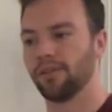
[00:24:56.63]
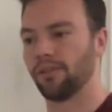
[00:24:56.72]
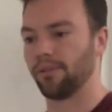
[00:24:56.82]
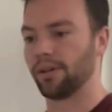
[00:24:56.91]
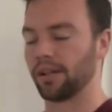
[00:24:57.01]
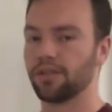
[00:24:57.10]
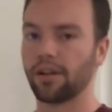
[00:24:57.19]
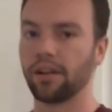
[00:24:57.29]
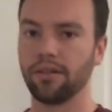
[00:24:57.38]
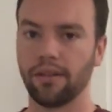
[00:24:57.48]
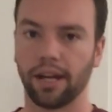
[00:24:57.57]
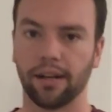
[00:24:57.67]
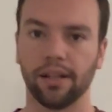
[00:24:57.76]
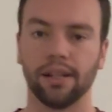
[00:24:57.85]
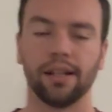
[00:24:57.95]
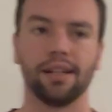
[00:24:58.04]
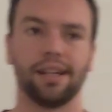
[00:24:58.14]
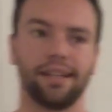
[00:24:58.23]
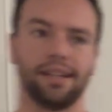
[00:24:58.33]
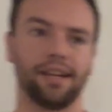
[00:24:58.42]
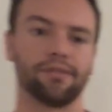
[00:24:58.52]
So I'm gonna try to do that.
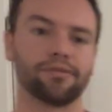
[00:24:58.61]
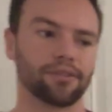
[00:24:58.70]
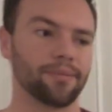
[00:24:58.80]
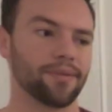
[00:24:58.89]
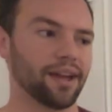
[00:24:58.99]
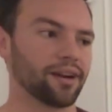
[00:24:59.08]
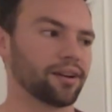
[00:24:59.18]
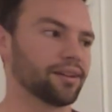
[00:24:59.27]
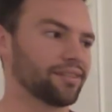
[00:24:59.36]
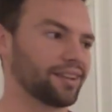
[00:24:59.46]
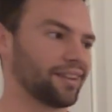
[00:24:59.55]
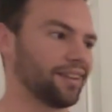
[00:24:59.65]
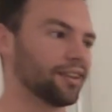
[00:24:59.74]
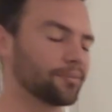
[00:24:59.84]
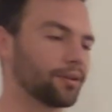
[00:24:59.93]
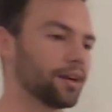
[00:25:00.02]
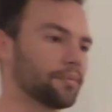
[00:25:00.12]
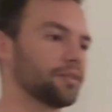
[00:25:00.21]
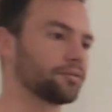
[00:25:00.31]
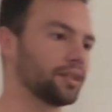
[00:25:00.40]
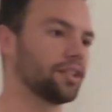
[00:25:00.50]
And then from there, the other problem
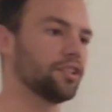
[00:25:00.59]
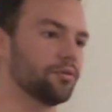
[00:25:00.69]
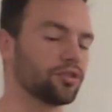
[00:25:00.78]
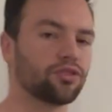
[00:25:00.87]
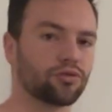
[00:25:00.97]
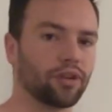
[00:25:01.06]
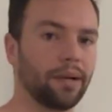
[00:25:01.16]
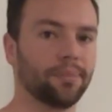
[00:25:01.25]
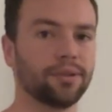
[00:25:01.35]
I was running into was Stripe.